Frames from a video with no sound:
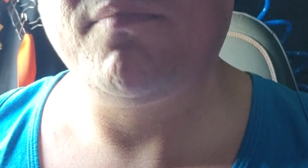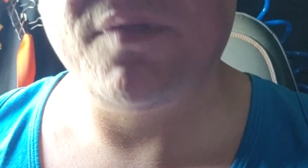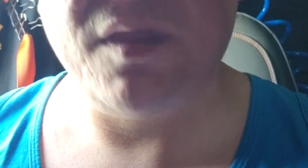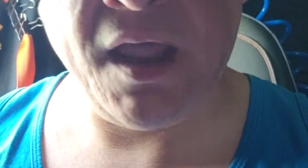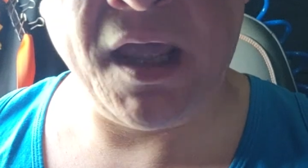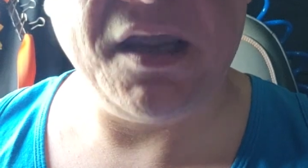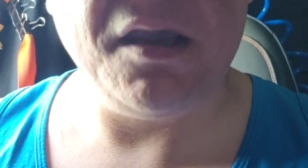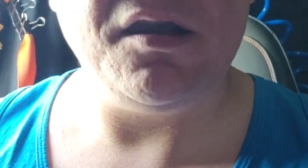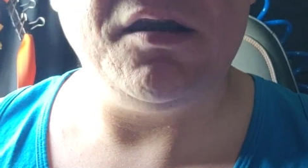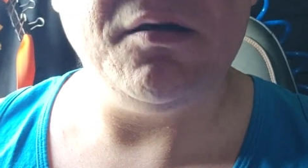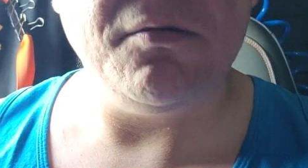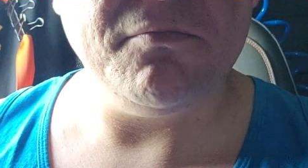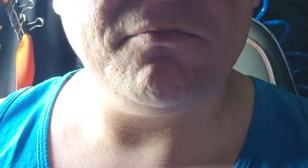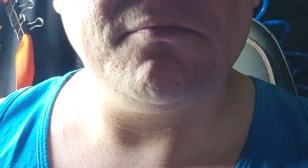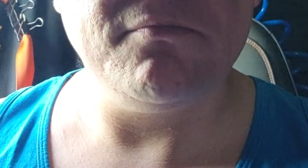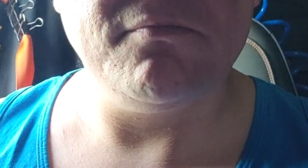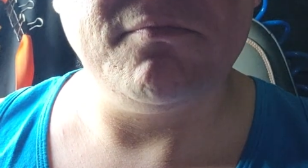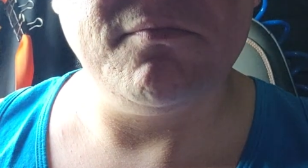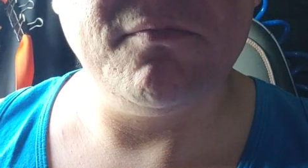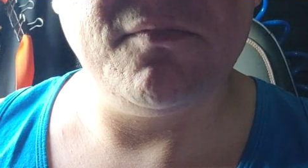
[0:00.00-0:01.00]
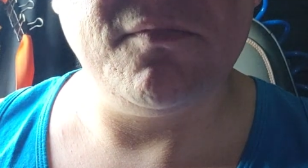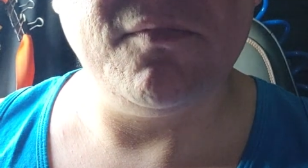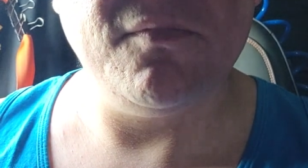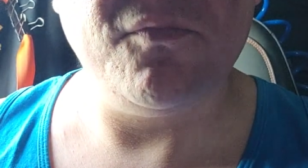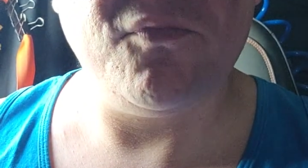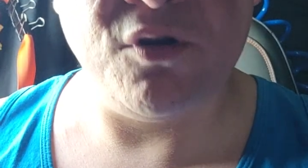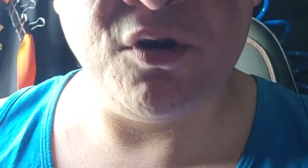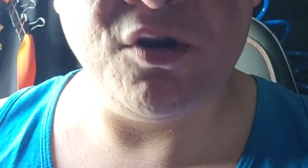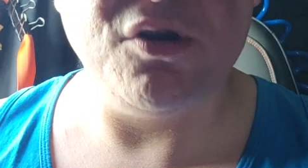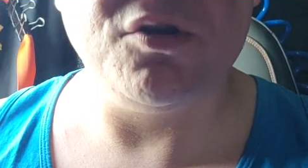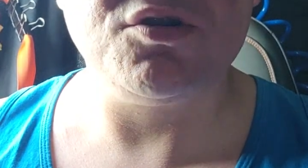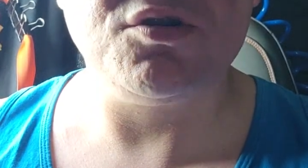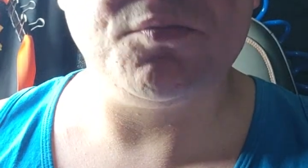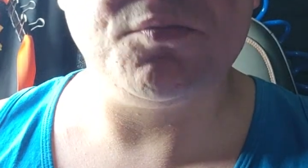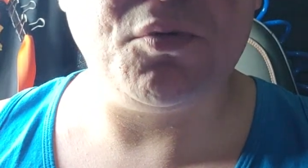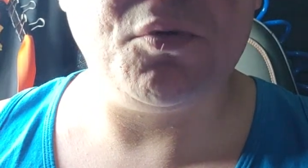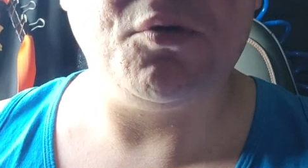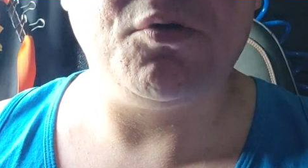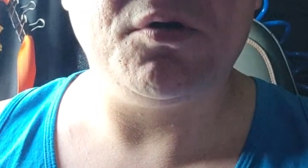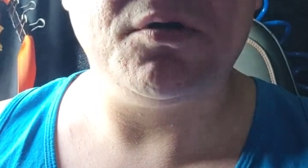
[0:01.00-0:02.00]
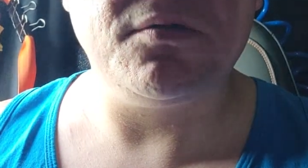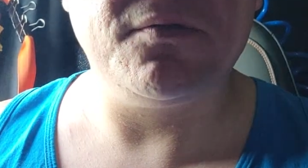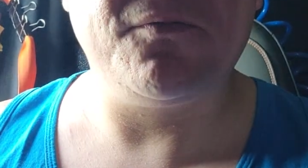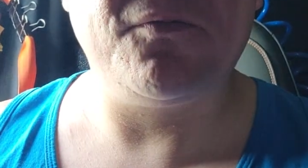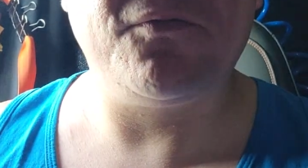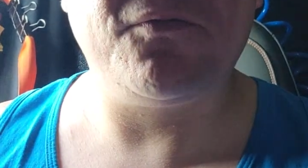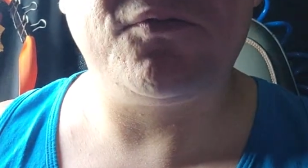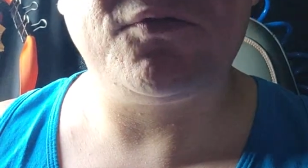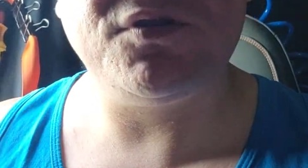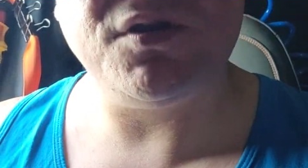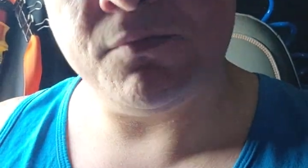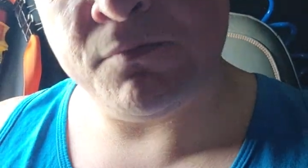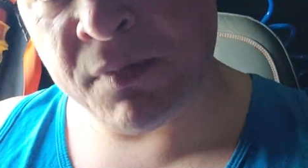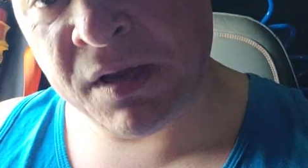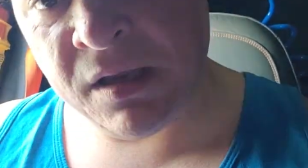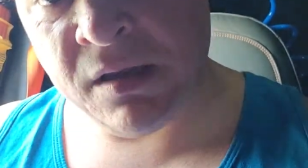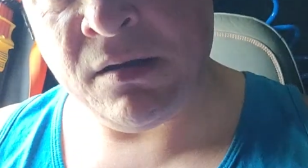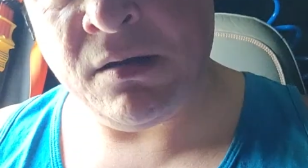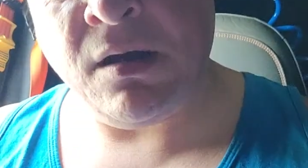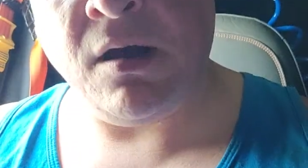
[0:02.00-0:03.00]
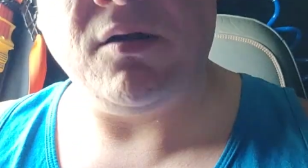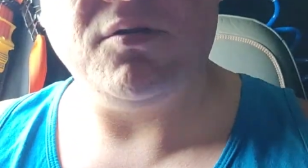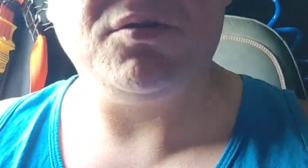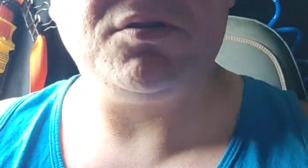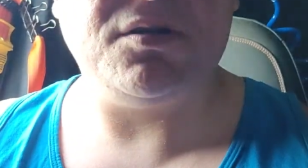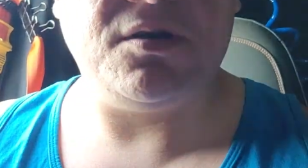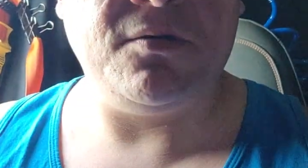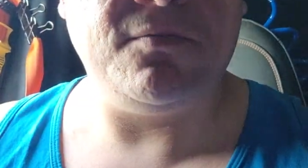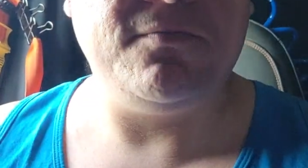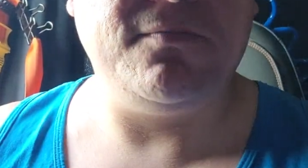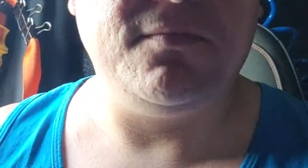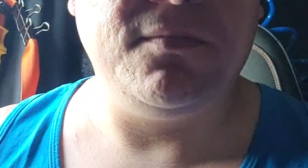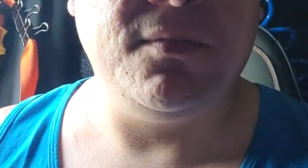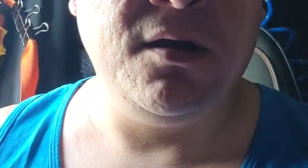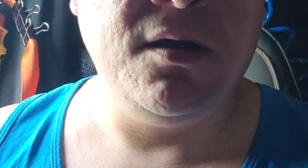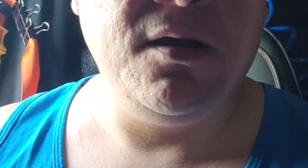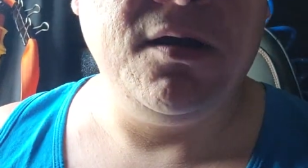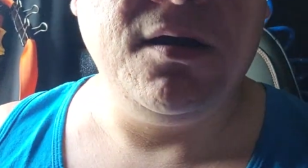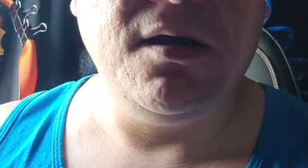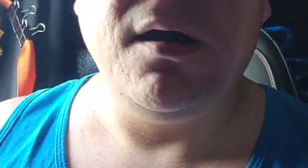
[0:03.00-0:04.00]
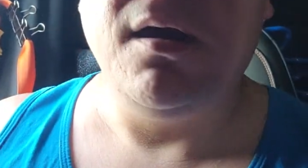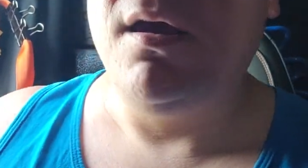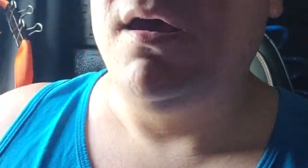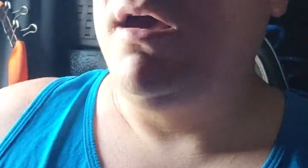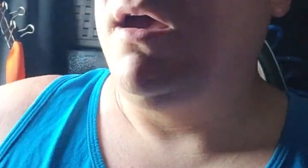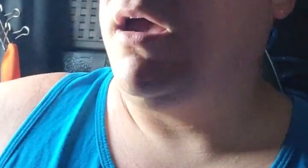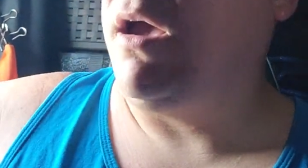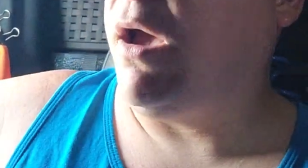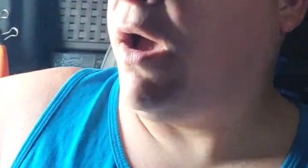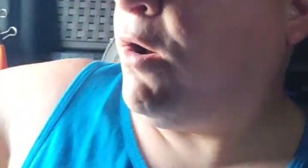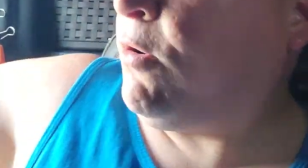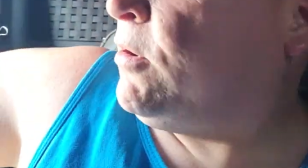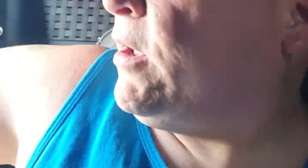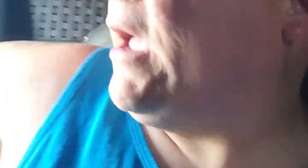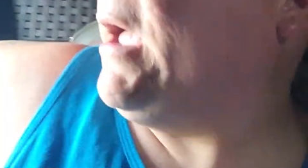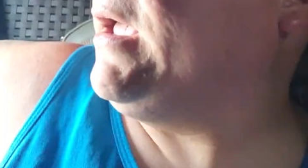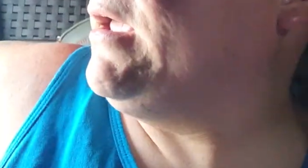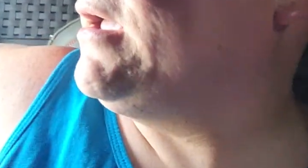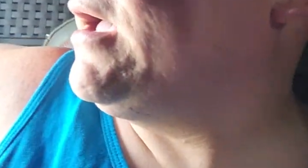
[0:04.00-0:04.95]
Thank you for your support to me also. Okay,